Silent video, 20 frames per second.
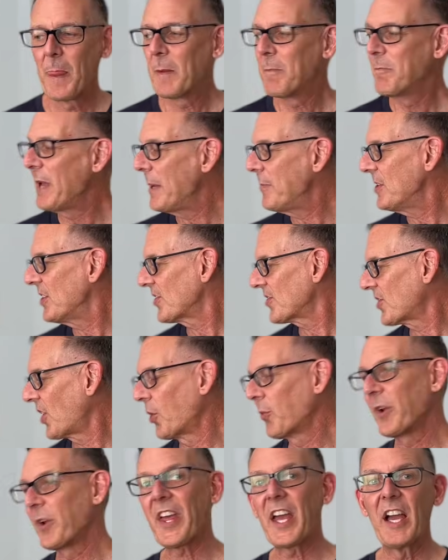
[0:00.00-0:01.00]
maybe you
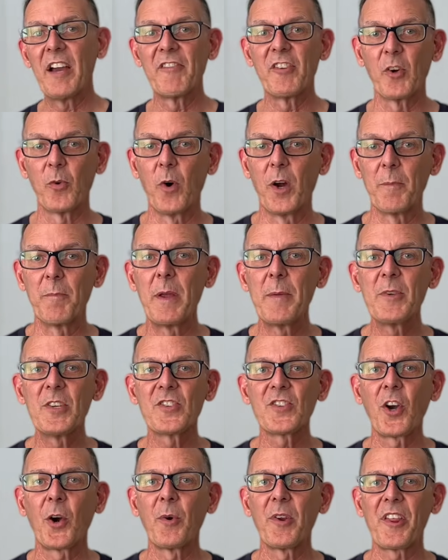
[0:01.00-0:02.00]
start with a heavier one. Maybe you
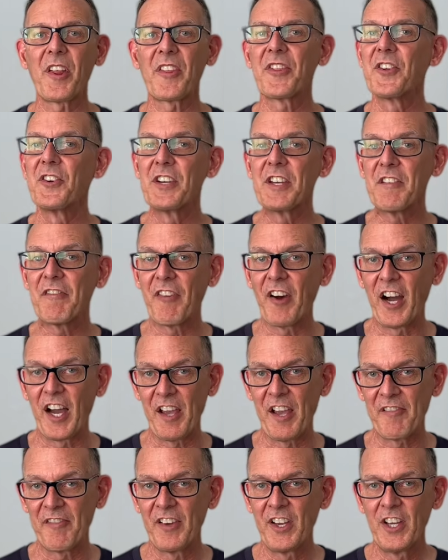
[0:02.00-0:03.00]
start with a
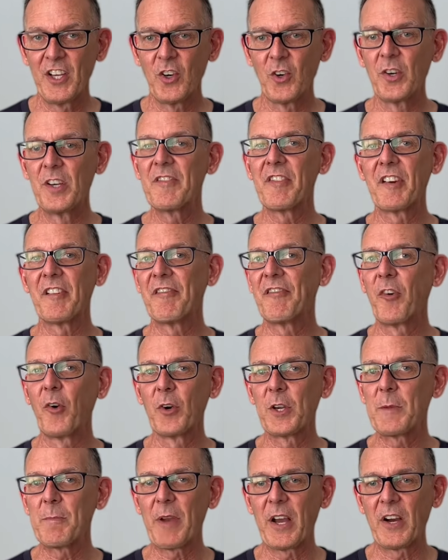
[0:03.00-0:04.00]
35 or even a
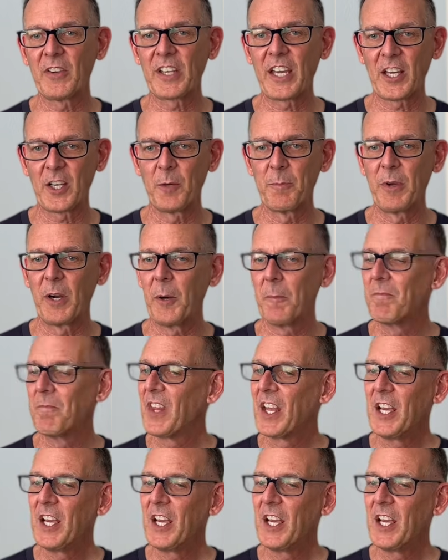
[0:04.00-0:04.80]
40-pound kettlebell.